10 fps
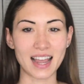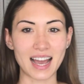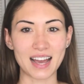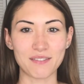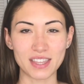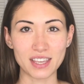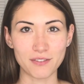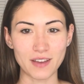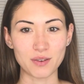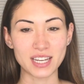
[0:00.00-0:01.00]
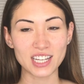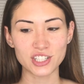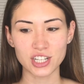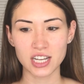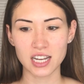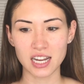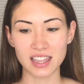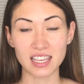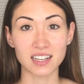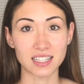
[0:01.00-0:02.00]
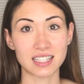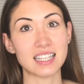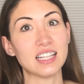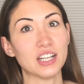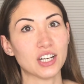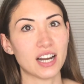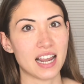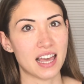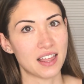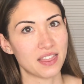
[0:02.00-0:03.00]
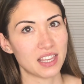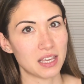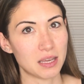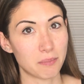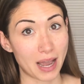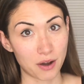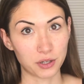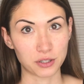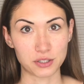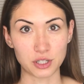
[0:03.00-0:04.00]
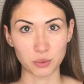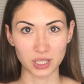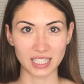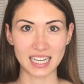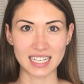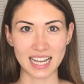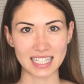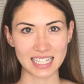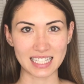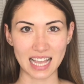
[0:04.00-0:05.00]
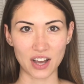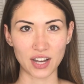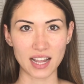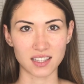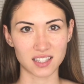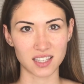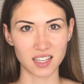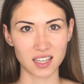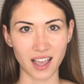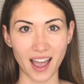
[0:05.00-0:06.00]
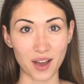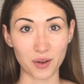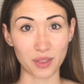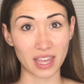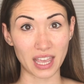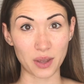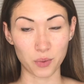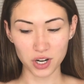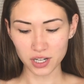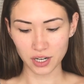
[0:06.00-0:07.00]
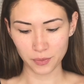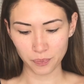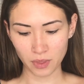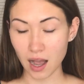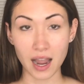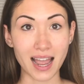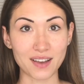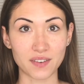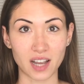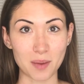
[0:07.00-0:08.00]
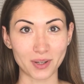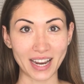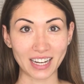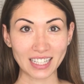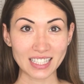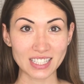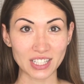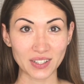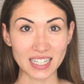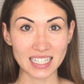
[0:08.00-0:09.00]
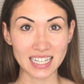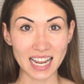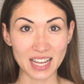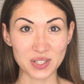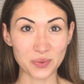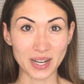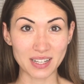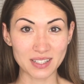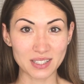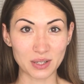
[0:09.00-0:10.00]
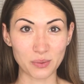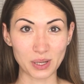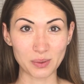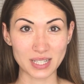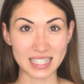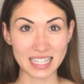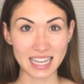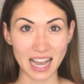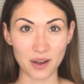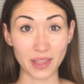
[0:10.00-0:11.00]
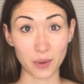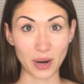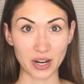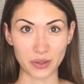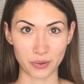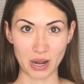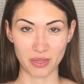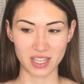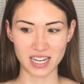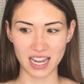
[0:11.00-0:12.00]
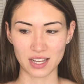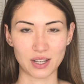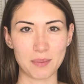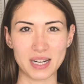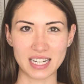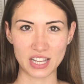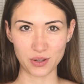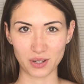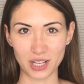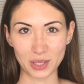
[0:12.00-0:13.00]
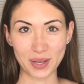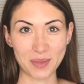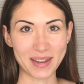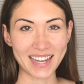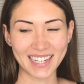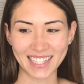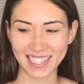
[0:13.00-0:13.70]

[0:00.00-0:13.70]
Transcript: I have the foundation, the concealer, and the powder. So we're gonna test these out and see how they work. I have a couple errands to run today as well, so we will see how they wear throughout the day. I'm gonna take you along with me.